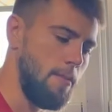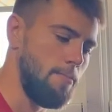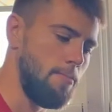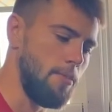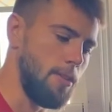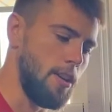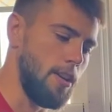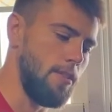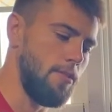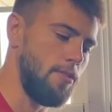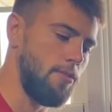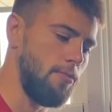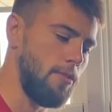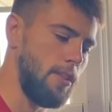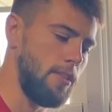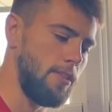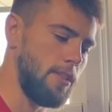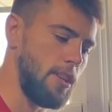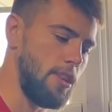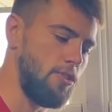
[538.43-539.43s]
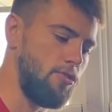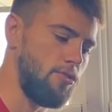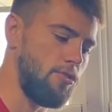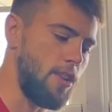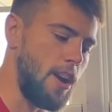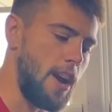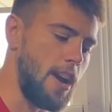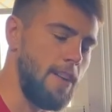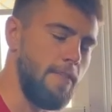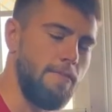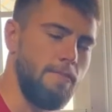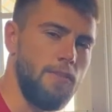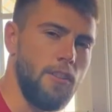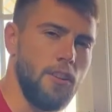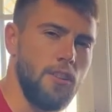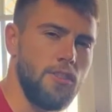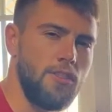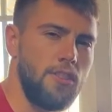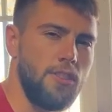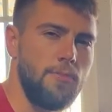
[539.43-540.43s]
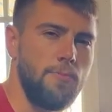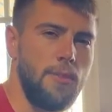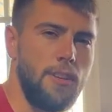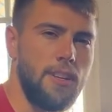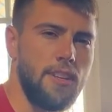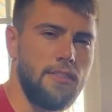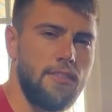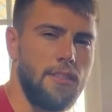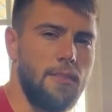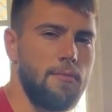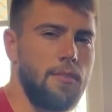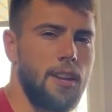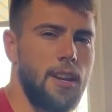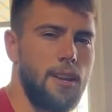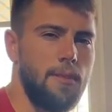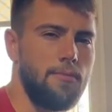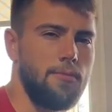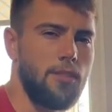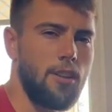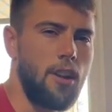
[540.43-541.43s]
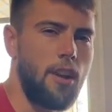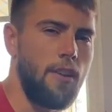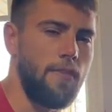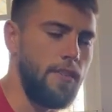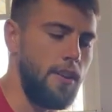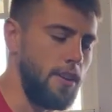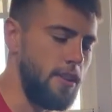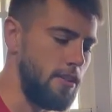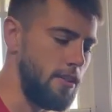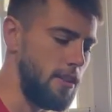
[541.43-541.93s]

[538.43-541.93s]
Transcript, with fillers: But the reason I try it first is because sometimes the coffee